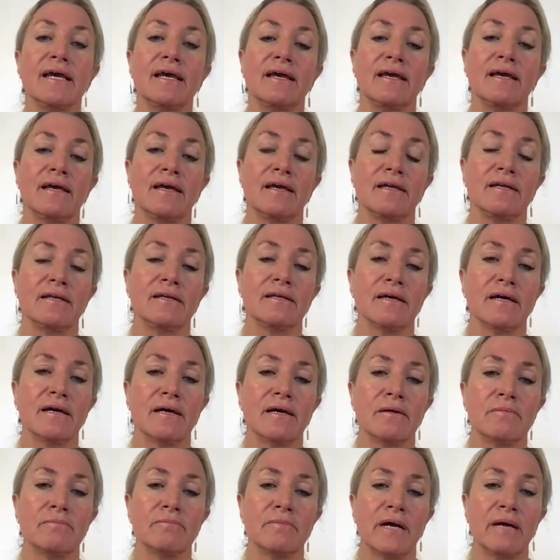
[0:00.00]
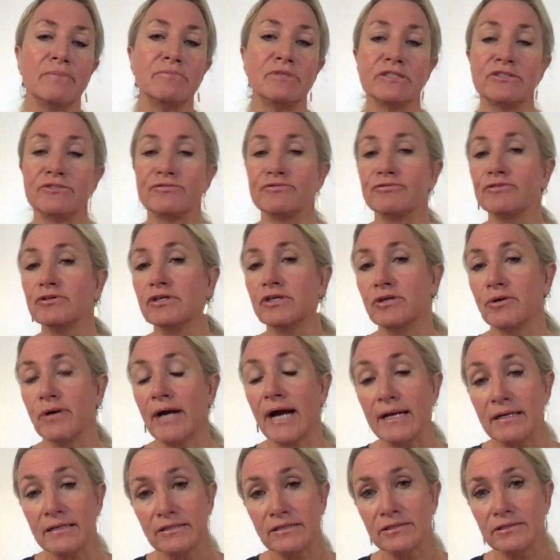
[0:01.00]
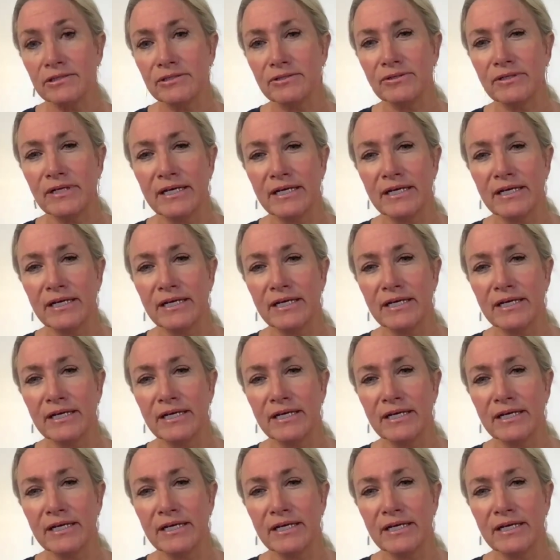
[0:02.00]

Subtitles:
And I'm just full of gratitude